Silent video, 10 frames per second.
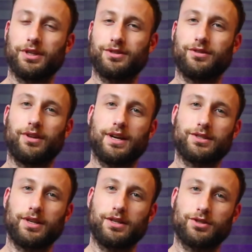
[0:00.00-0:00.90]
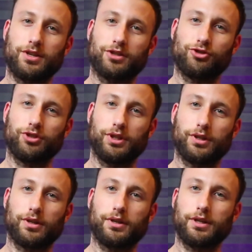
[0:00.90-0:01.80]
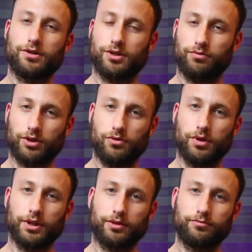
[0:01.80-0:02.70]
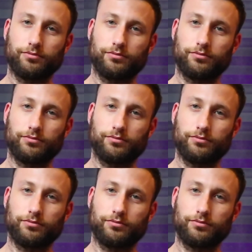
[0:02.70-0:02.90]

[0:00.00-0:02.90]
into the last A section here, here's the recording.